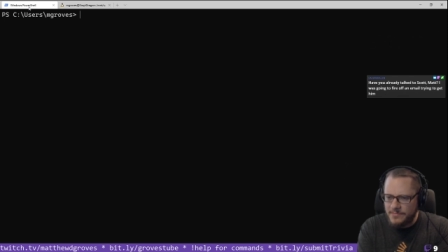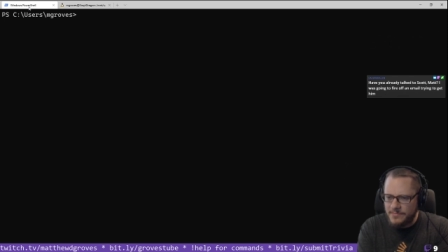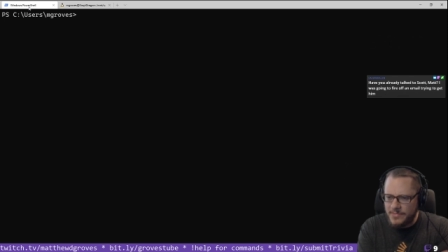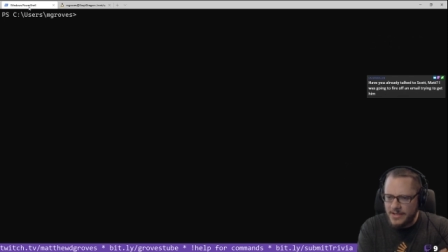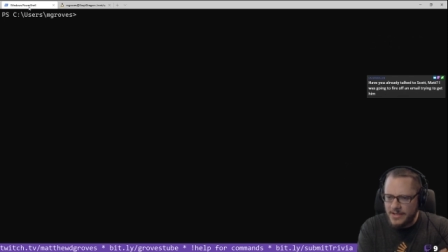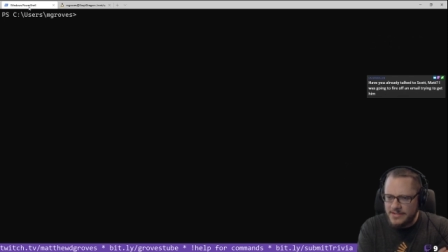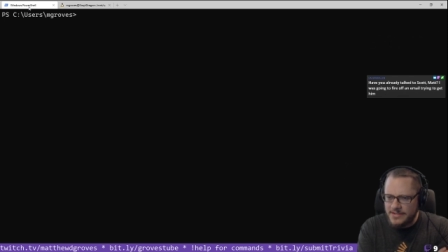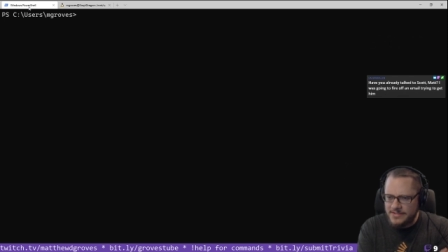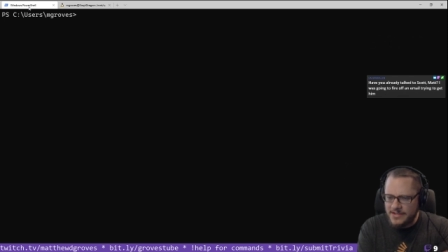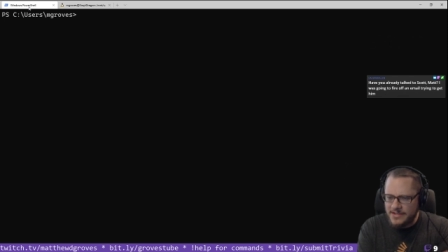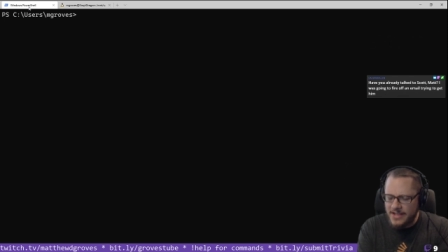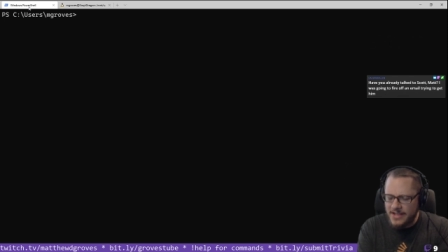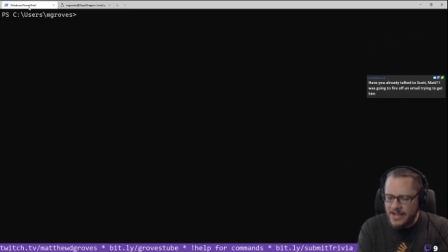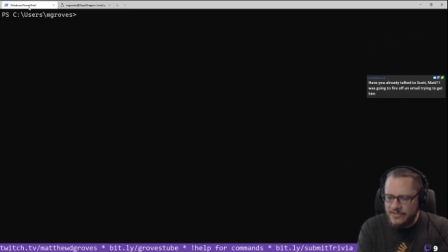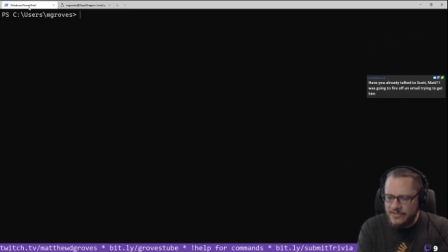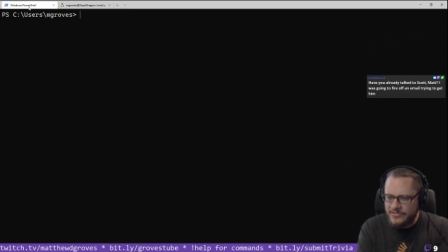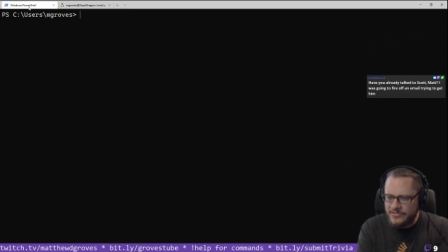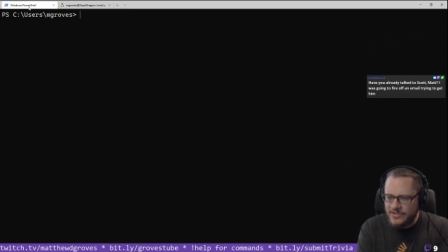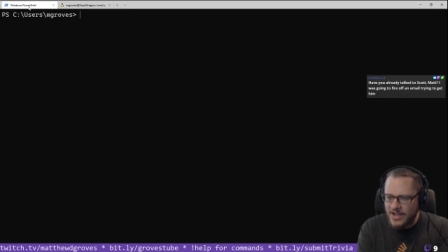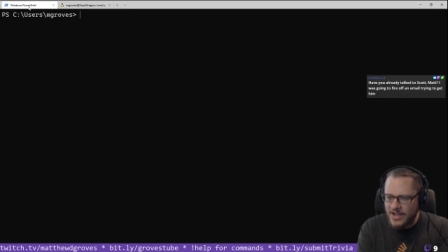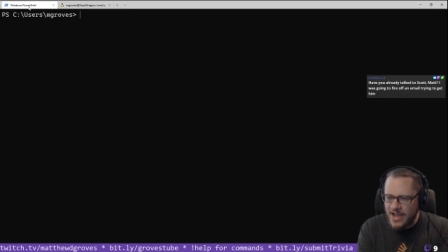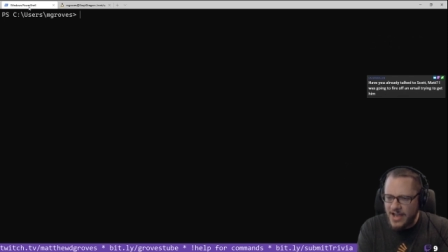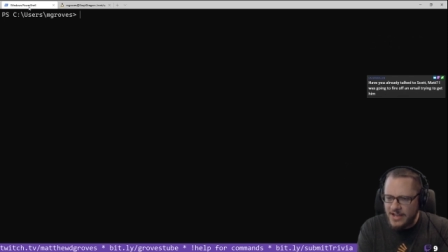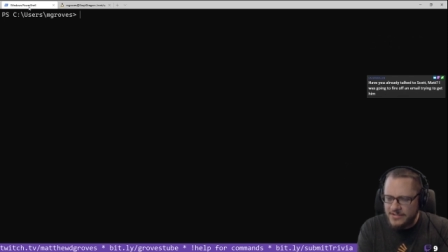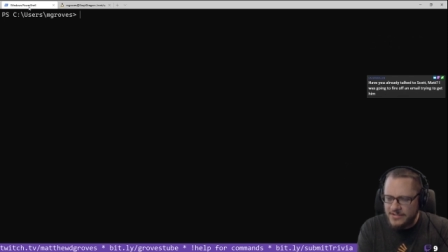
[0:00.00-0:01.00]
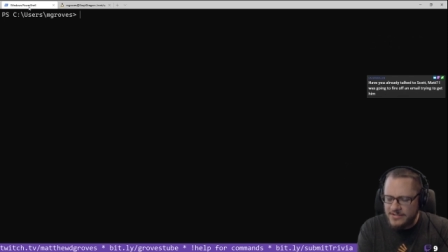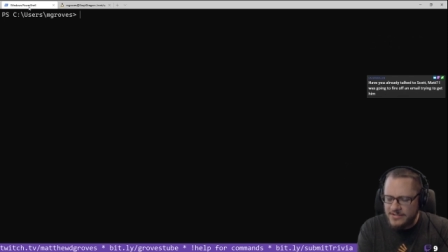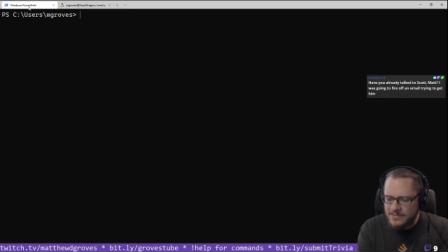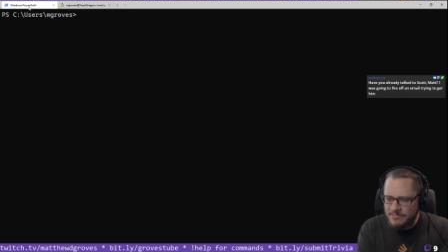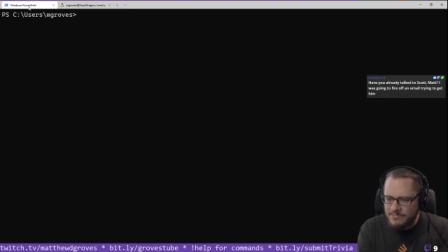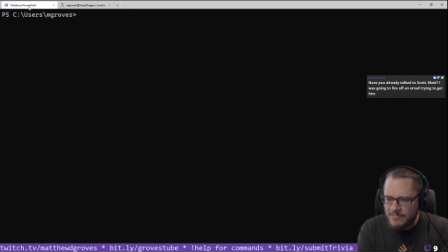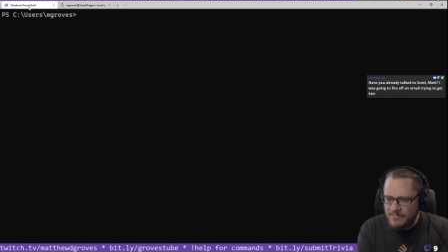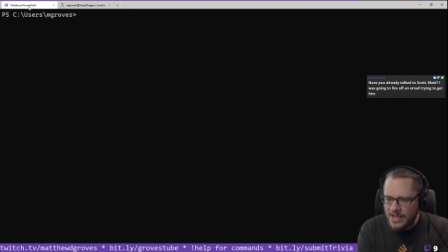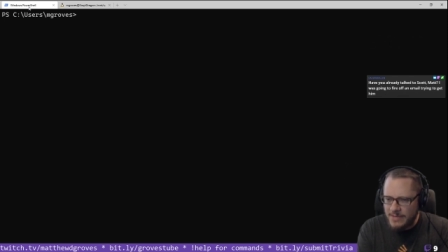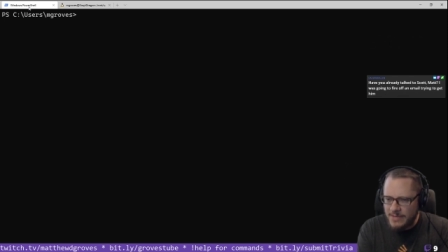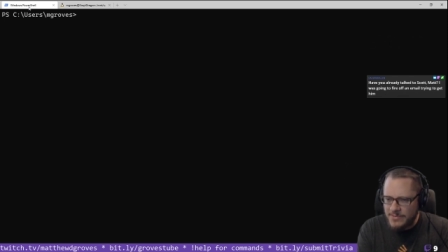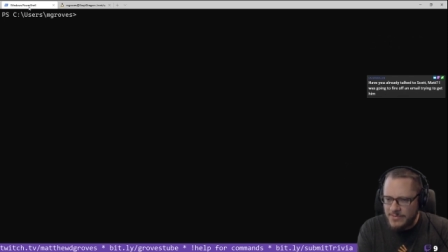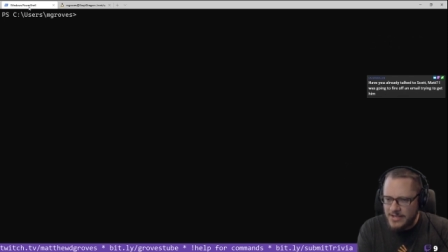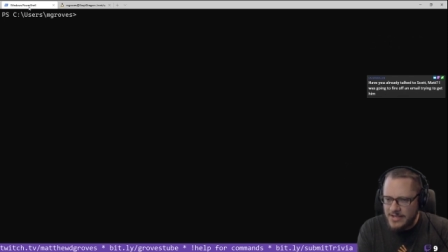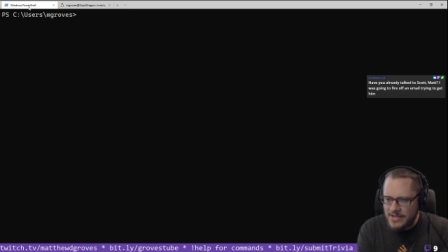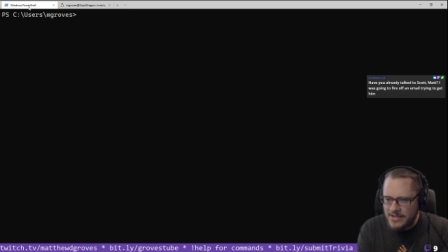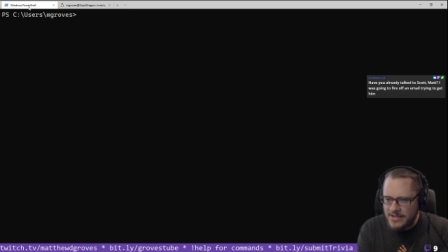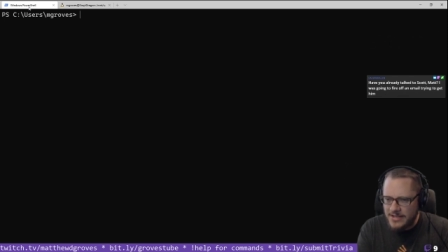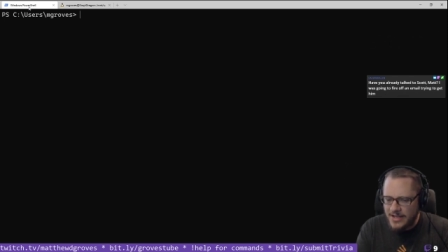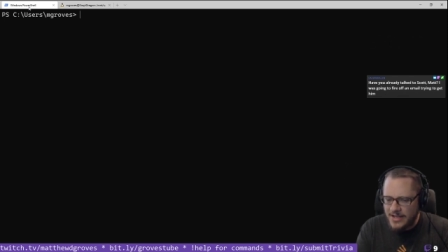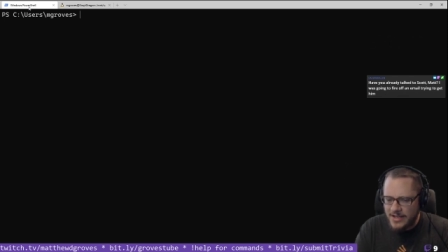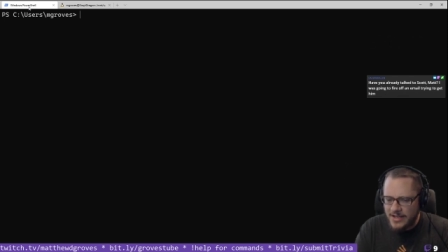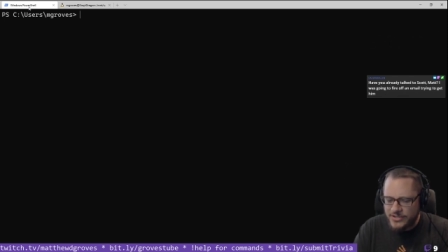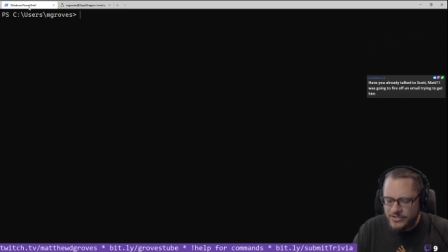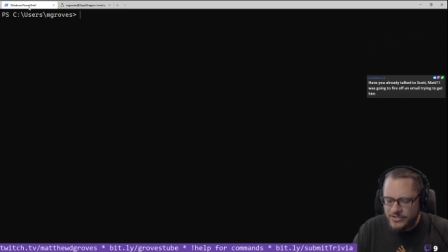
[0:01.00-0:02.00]
But if not,
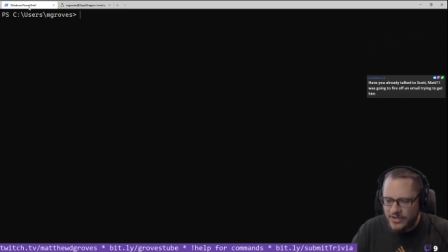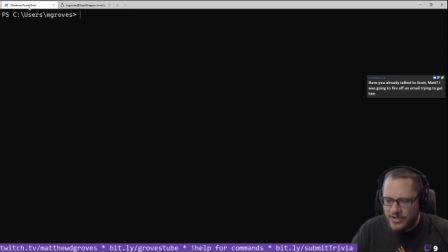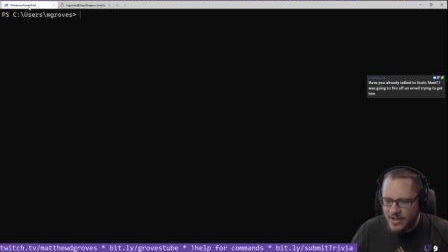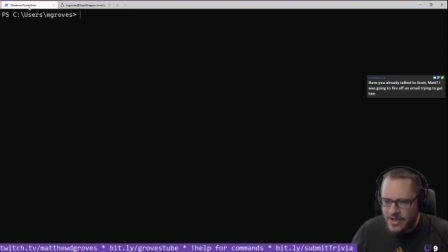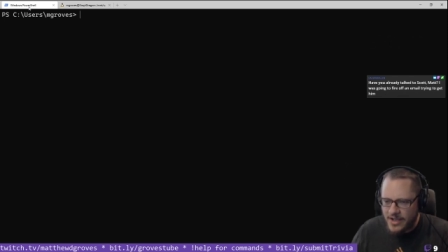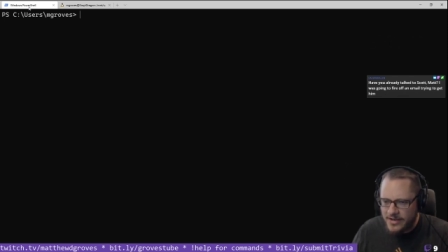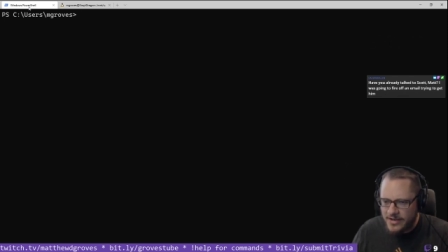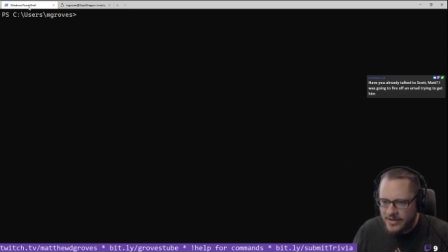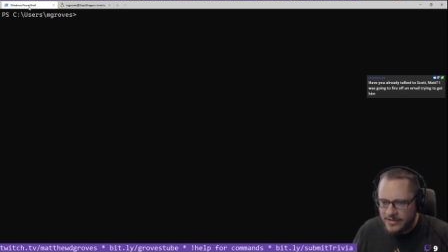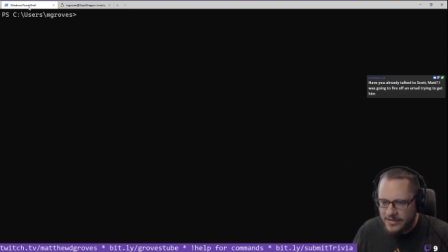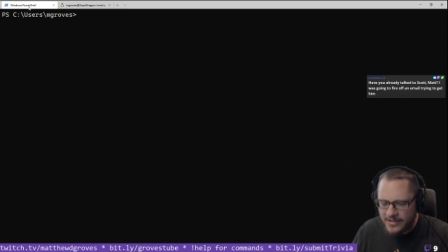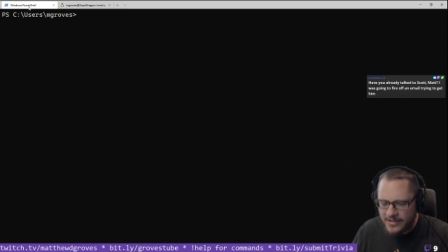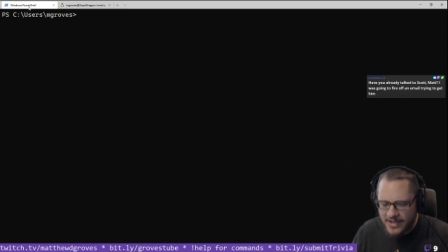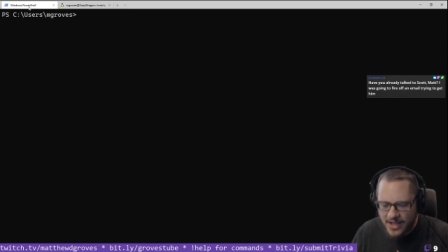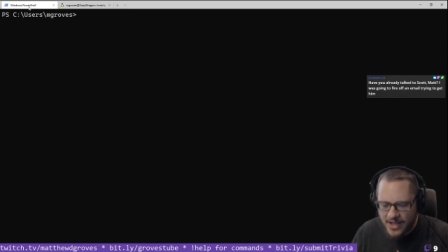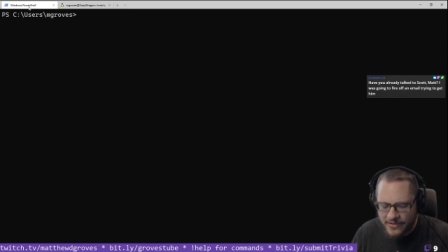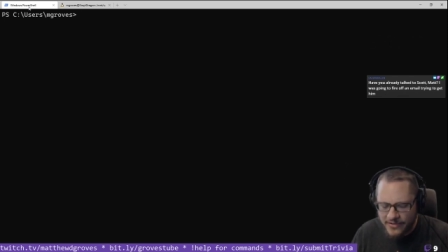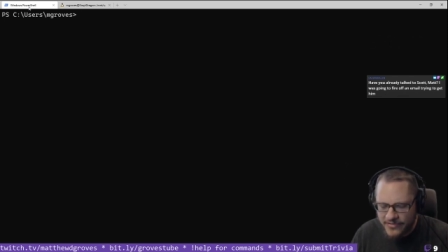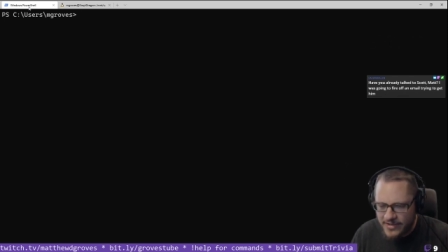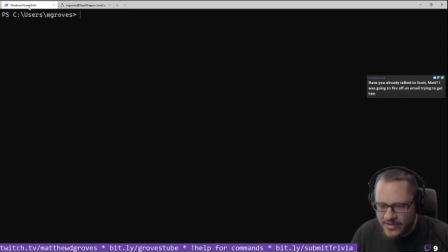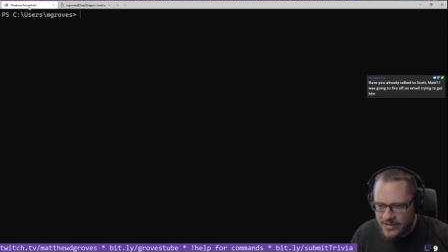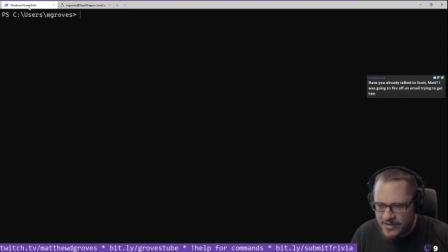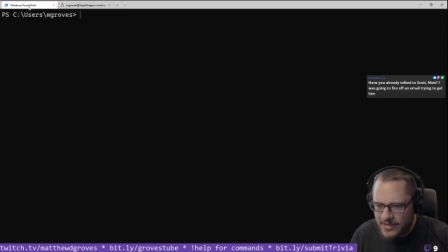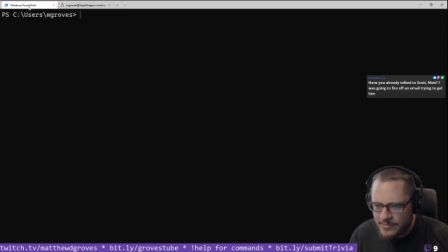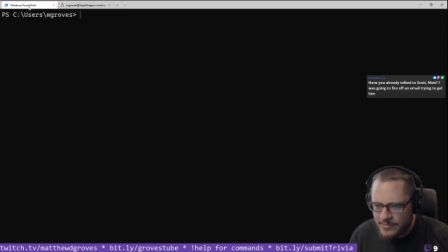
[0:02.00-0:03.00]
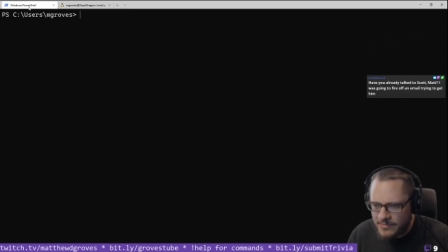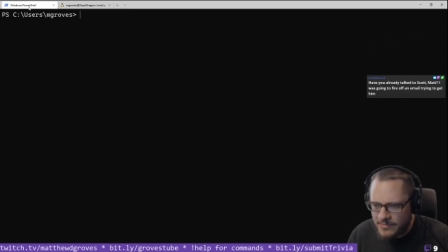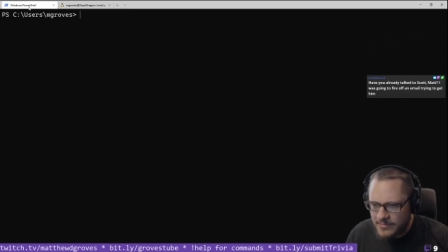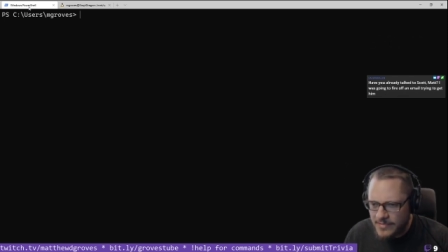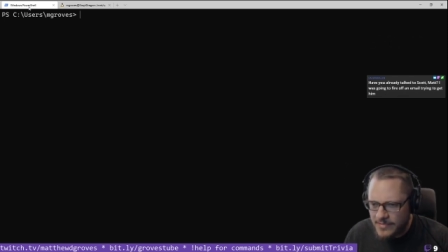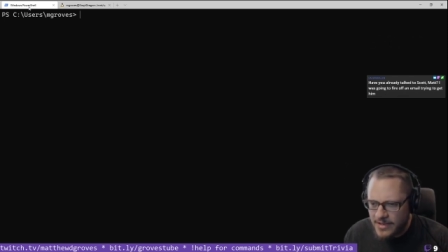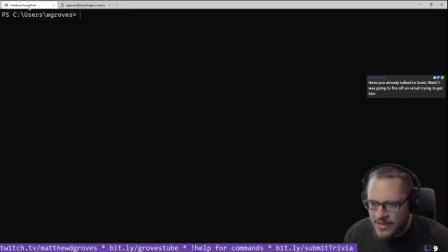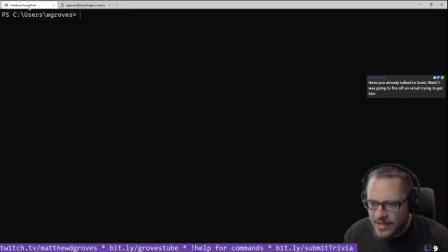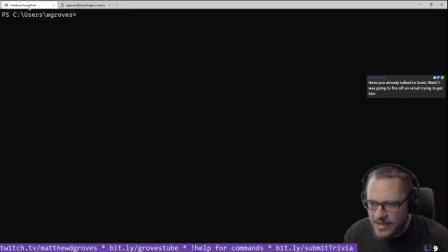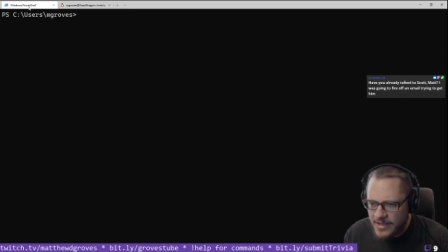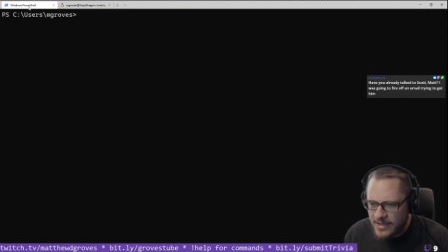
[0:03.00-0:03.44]
maybe Sean and Calvin and